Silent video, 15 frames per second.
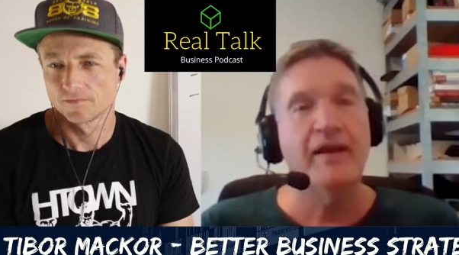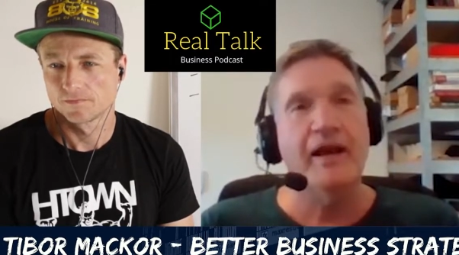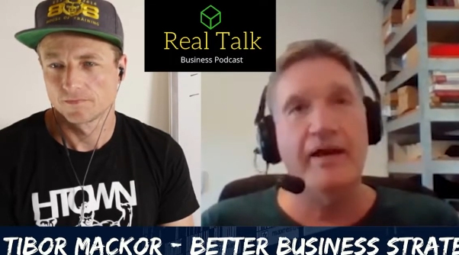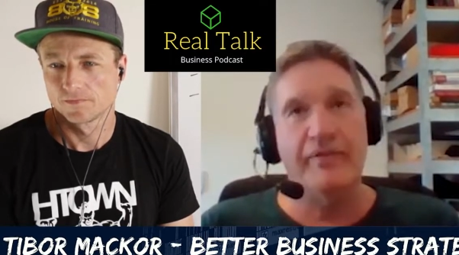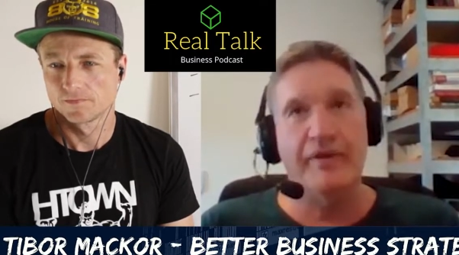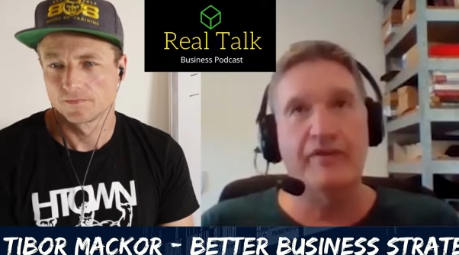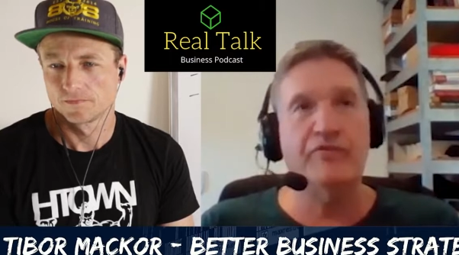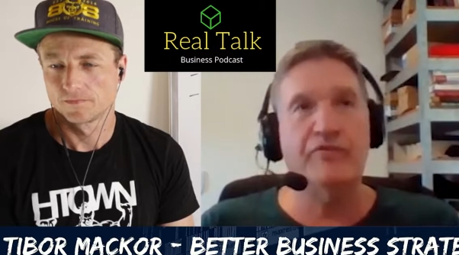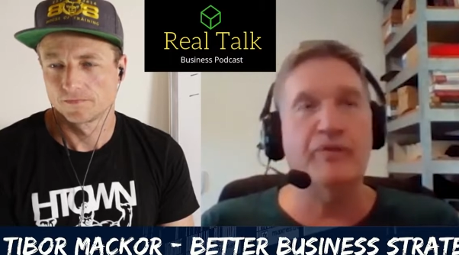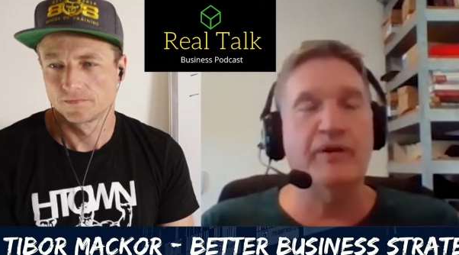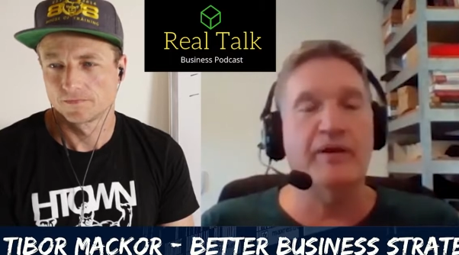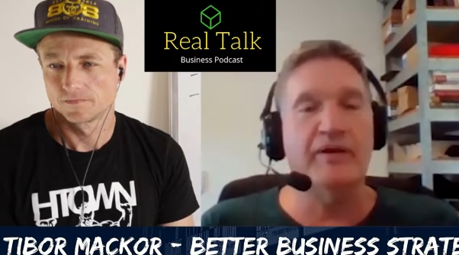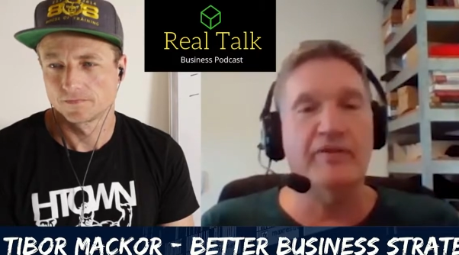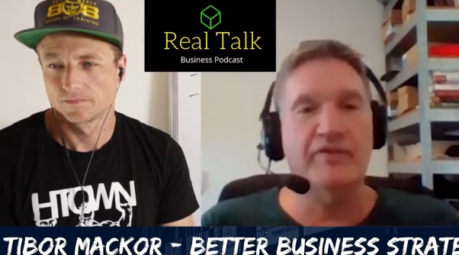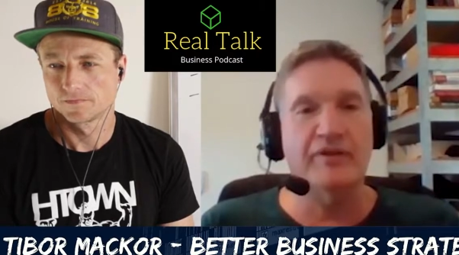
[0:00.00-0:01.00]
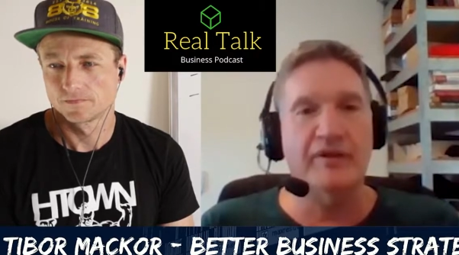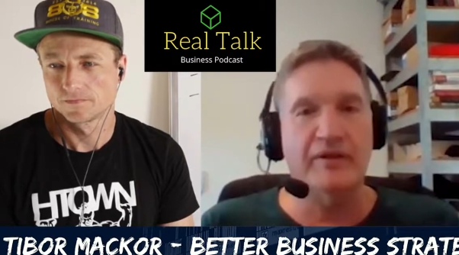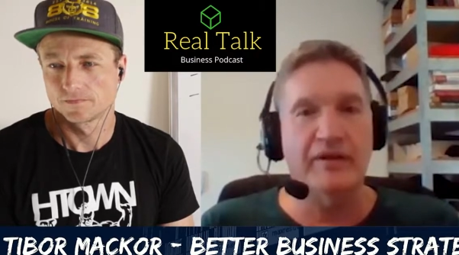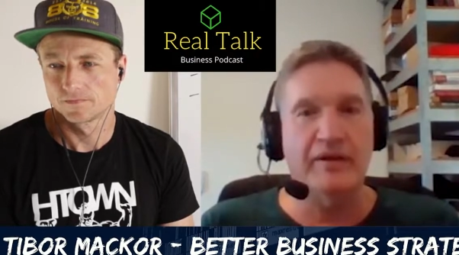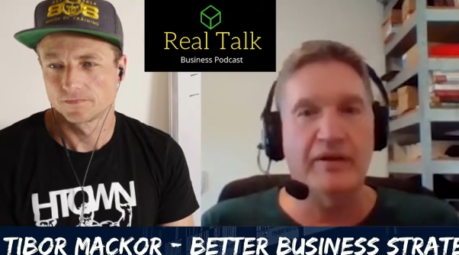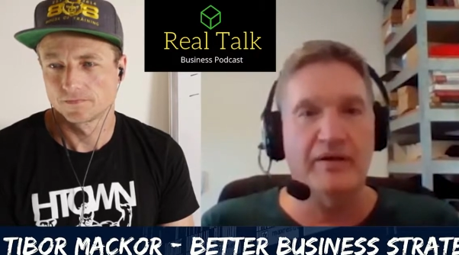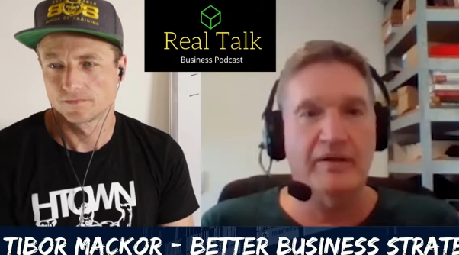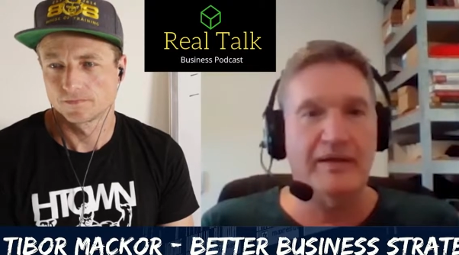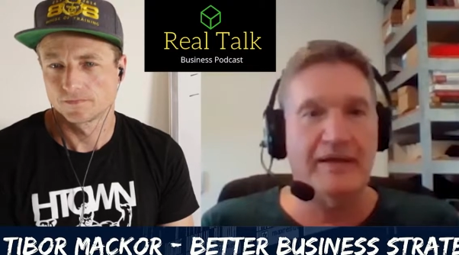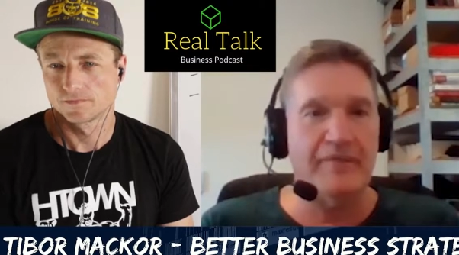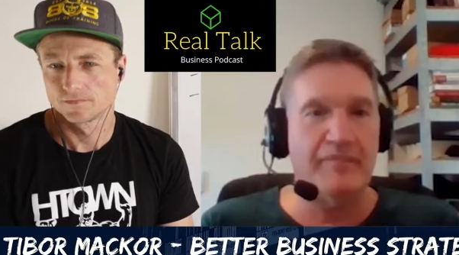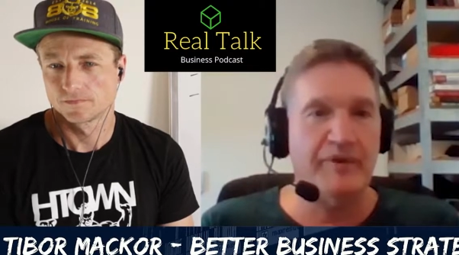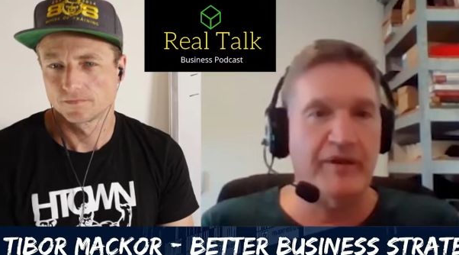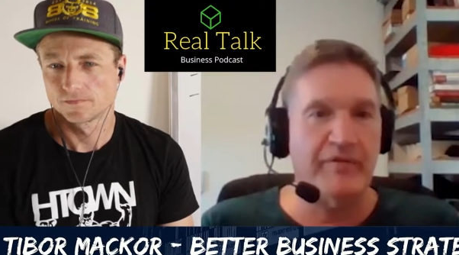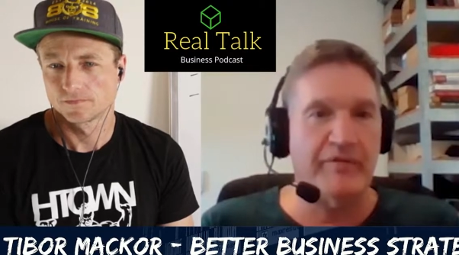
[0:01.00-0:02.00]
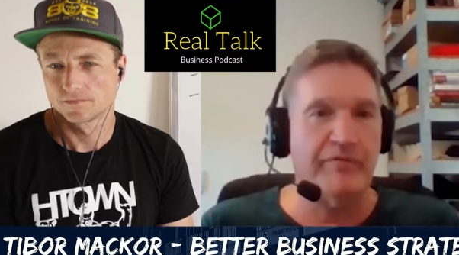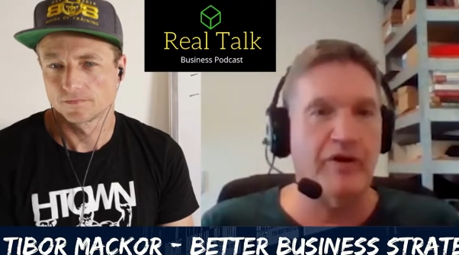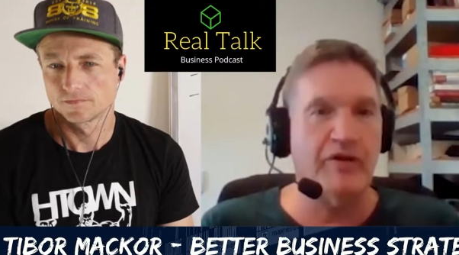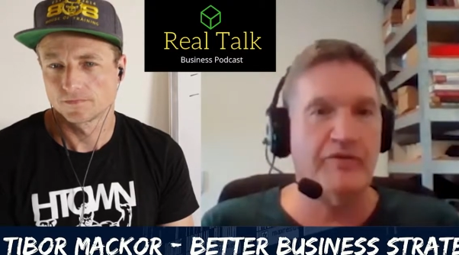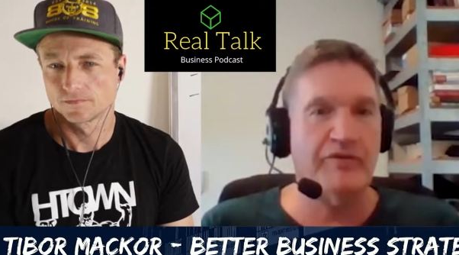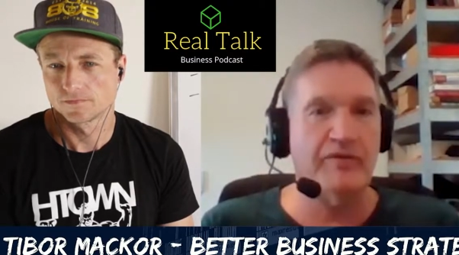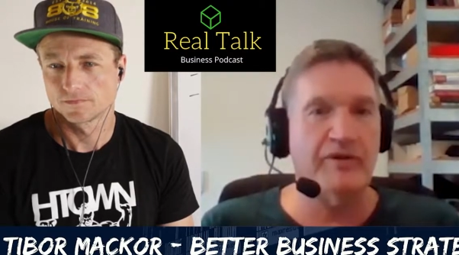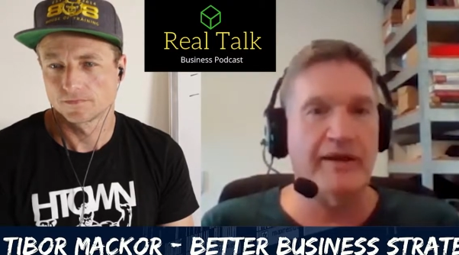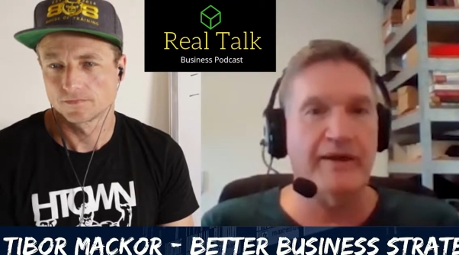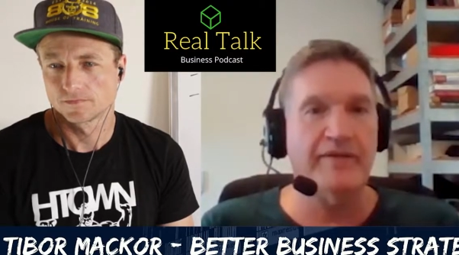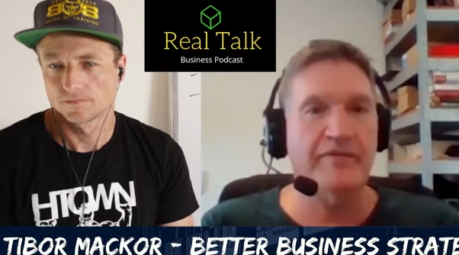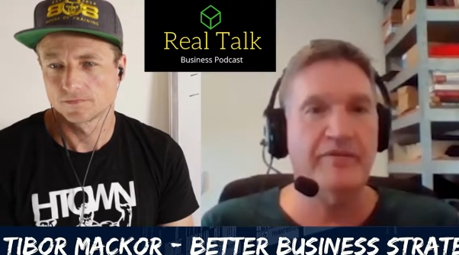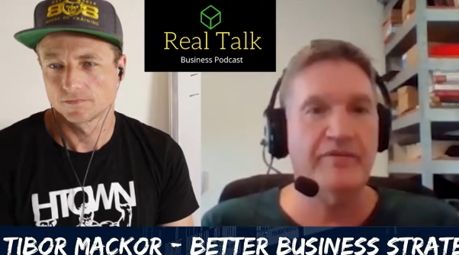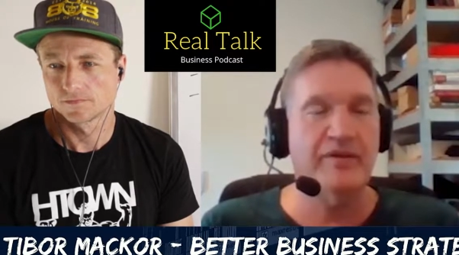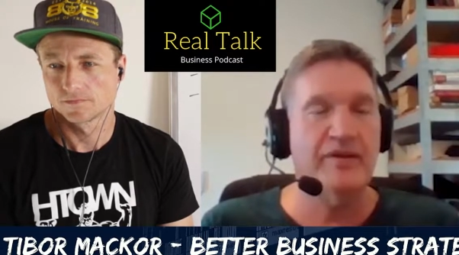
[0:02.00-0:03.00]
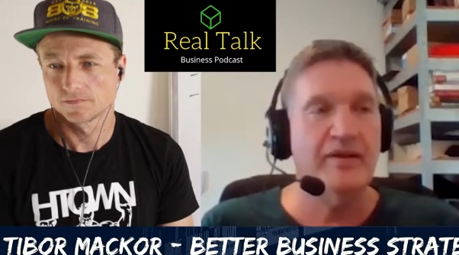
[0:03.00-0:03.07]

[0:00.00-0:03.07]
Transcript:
Speaker 1: And that's where Italy uh, clamped down far too late,